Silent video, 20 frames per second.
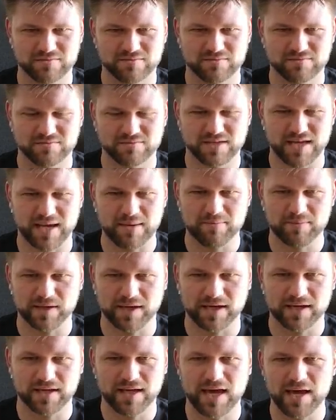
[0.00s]

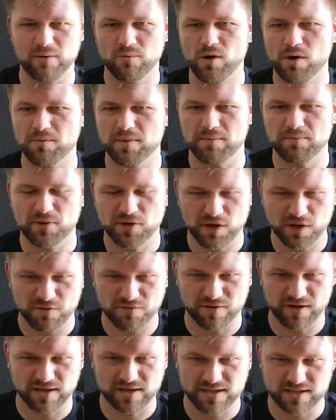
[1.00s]
gameplay. Yeah, it won't be
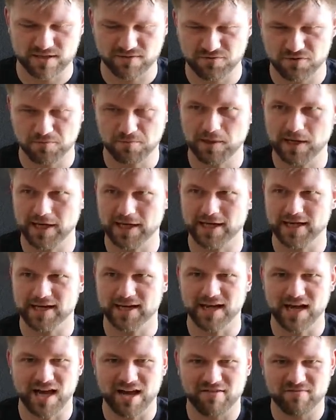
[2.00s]
perfect as if you're playing it
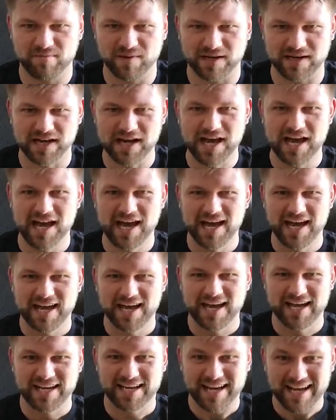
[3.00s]
live, but
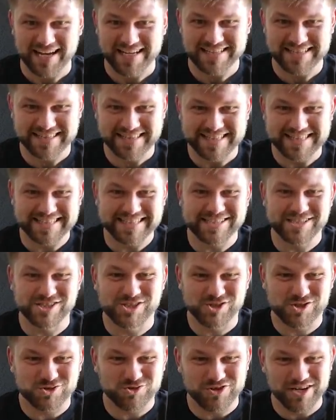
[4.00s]
guys, this is
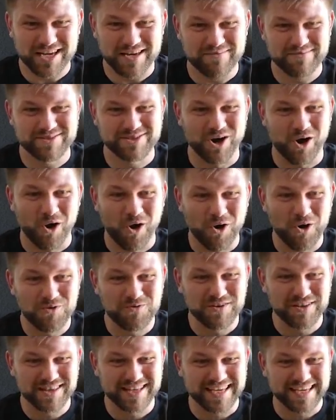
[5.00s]
streamed
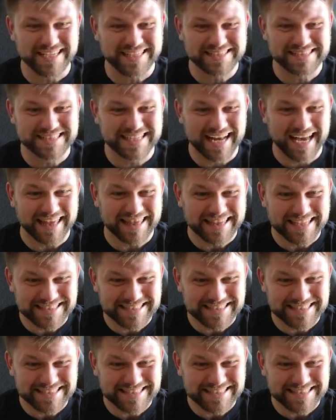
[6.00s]
over the internet.